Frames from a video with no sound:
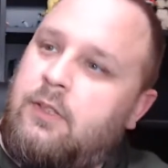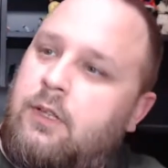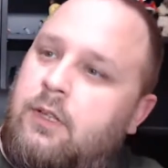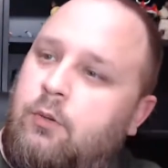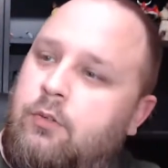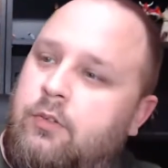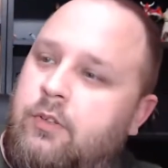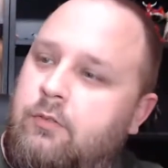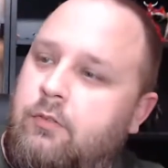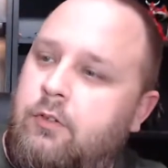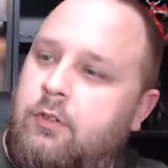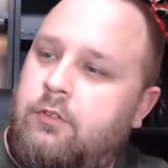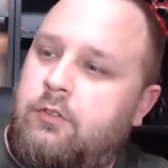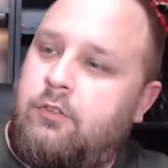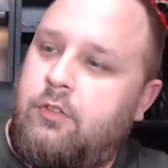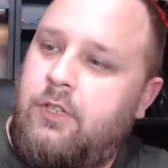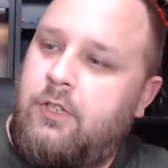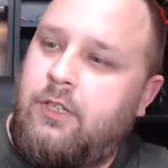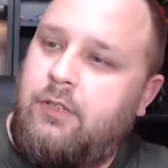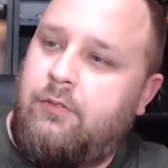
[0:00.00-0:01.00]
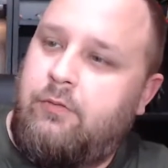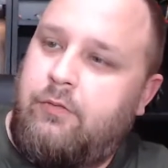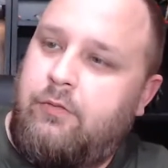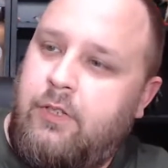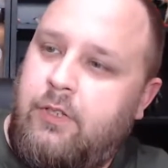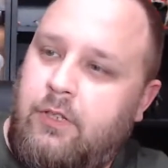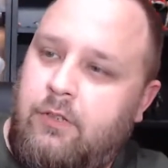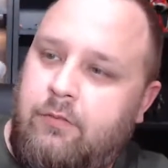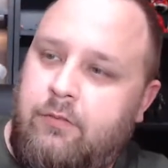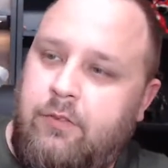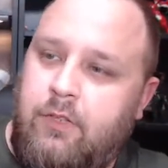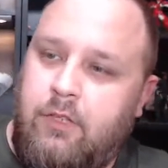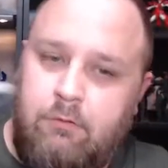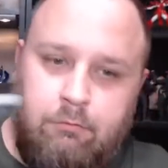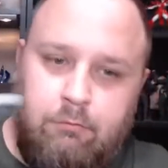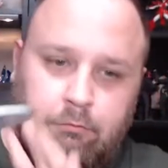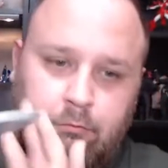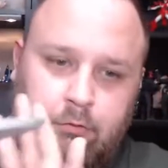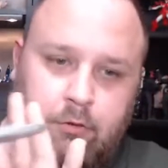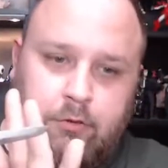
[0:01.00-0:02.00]
I was never a giant fan of the
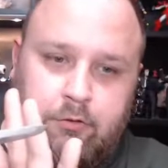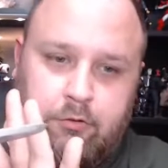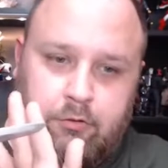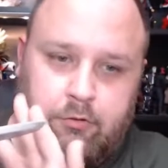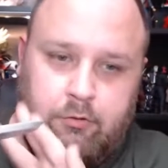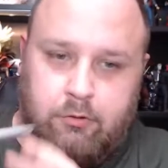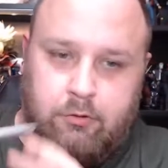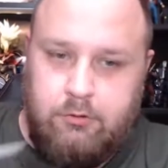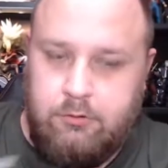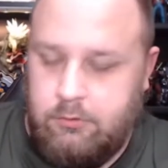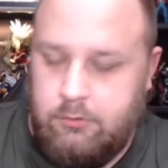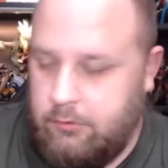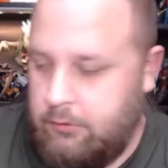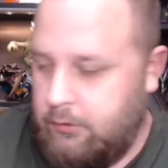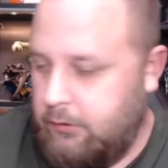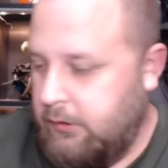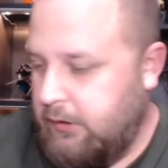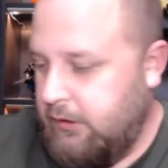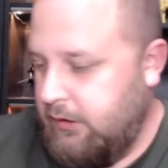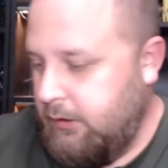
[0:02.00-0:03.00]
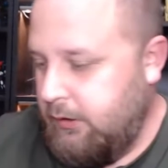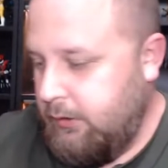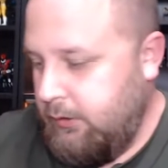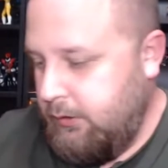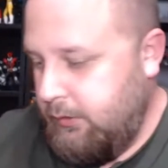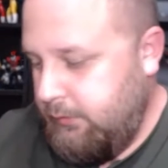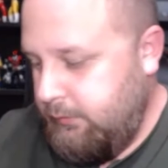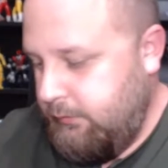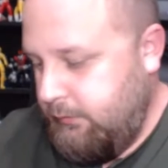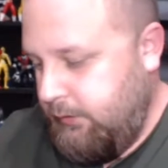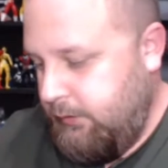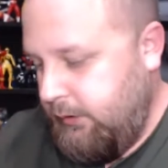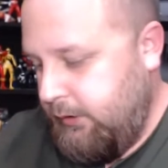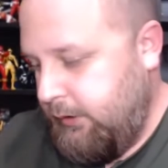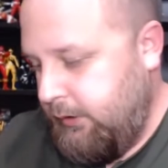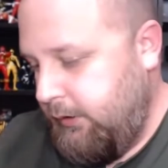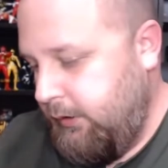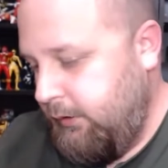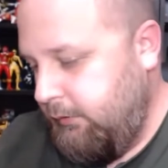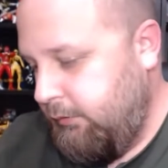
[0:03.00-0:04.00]
original
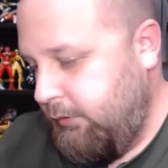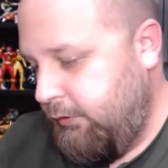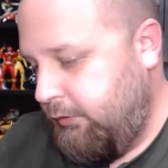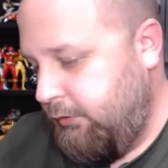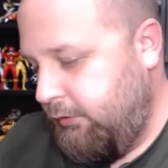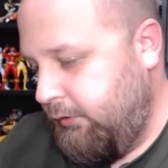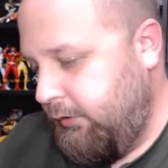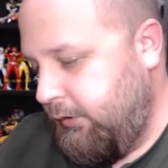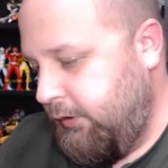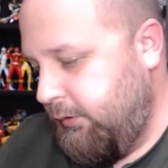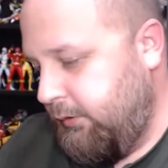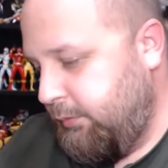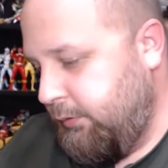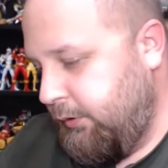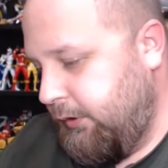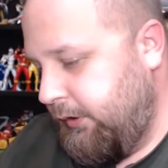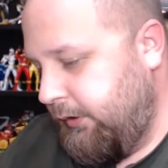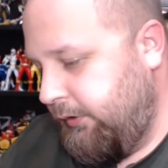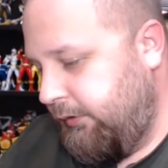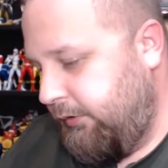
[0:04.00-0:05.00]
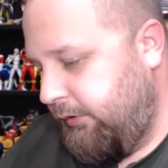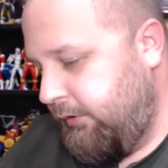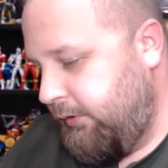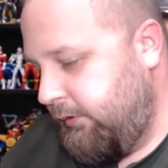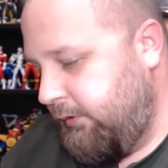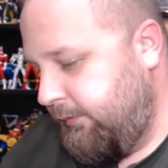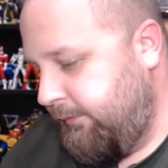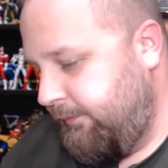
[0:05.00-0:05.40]
Enterprise.